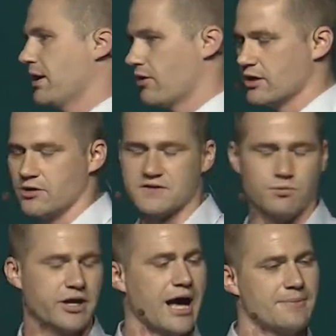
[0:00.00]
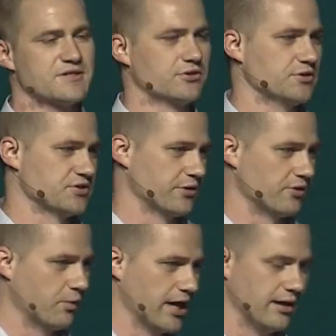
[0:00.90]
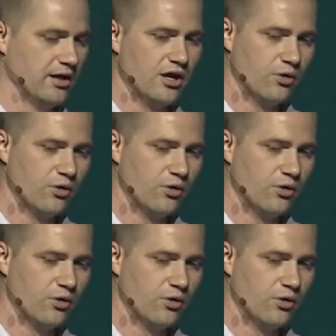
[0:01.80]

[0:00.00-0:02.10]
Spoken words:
barriers, what obstacles are in the way.